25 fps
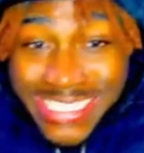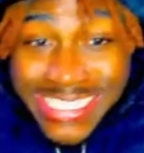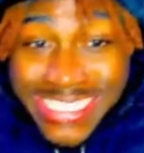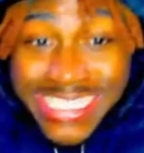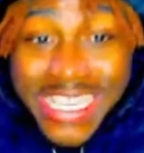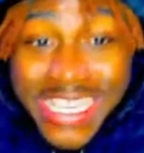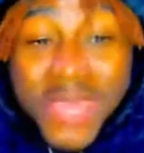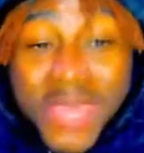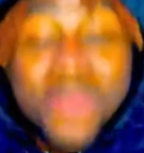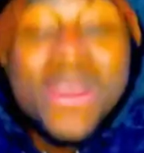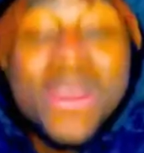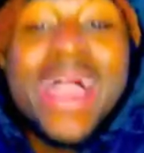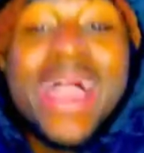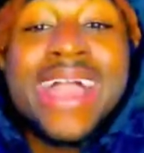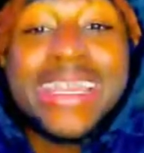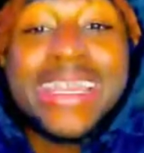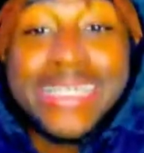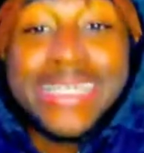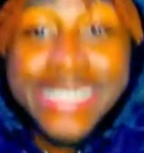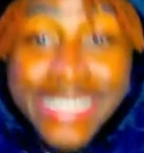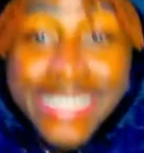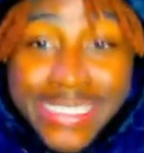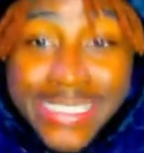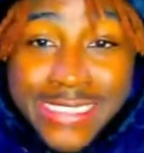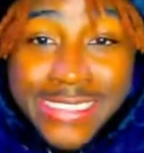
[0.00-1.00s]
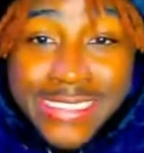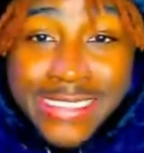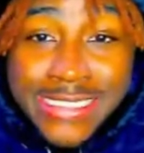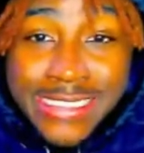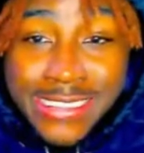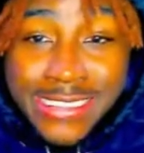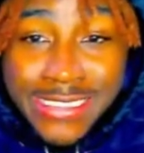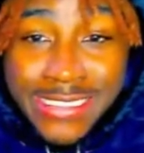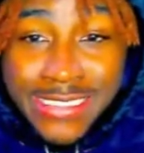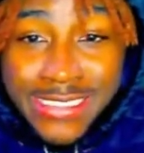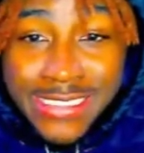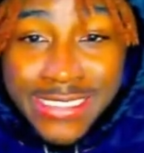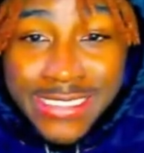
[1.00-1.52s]
He back.
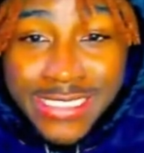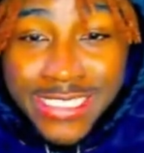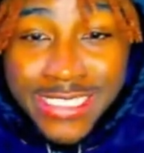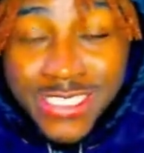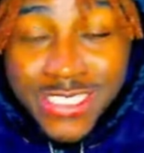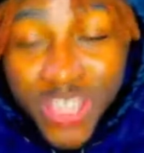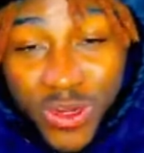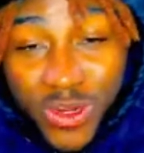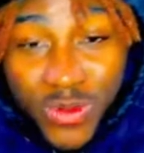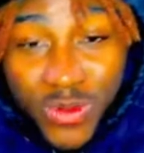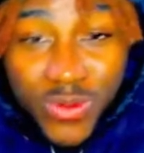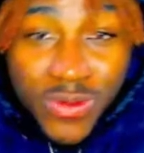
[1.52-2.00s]
Let's go.